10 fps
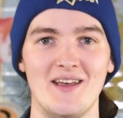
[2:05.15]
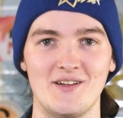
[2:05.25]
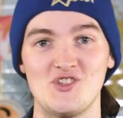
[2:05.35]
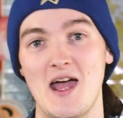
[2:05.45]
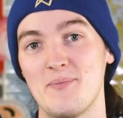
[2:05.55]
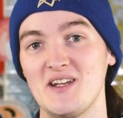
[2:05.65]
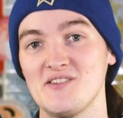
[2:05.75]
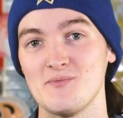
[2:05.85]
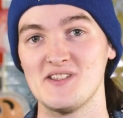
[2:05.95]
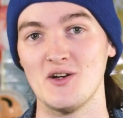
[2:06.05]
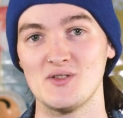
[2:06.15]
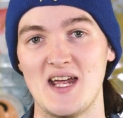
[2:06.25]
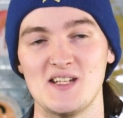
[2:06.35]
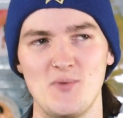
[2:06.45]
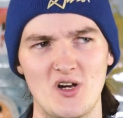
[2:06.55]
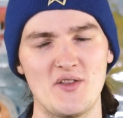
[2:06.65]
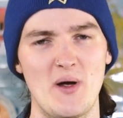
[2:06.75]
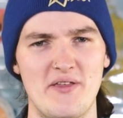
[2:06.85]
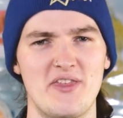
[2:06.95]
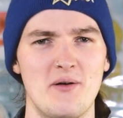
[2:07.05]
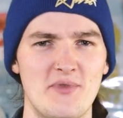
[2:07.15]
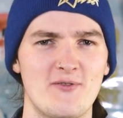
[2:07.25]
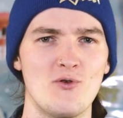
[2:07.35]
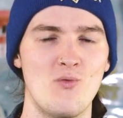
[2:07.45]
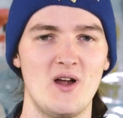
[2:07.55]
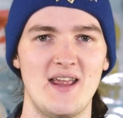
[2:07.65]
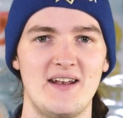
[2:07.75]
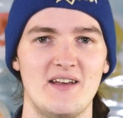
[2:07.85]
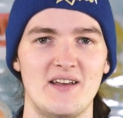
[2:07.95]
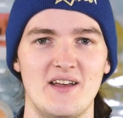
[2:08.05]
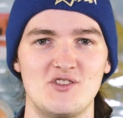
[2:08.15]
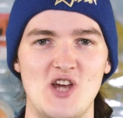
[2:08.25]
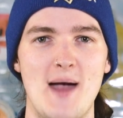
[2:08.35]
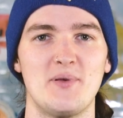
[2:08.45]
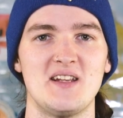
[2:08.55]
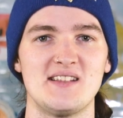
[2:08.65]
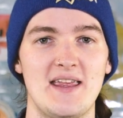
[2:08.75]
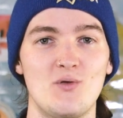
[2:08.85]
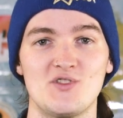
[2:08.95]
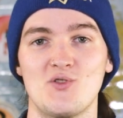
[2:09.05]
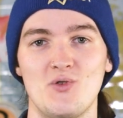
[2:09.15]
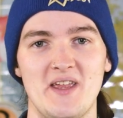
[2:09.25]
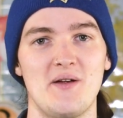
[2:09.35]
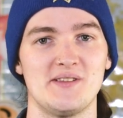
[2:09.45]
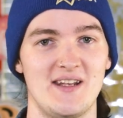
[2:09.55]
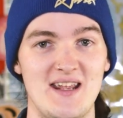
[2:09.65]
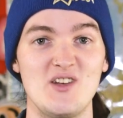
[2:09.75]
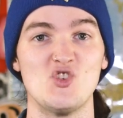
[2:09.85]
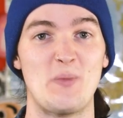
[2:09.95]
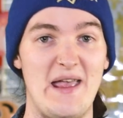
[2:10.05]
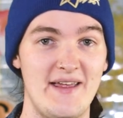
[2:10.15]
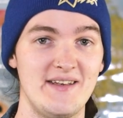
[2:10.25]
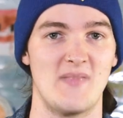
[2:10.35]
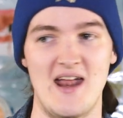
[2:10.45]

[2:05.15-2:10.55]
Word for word: a Japanese from Zero textbook, although I thumbed through one at a, a Japanese language school that I was in in Japan.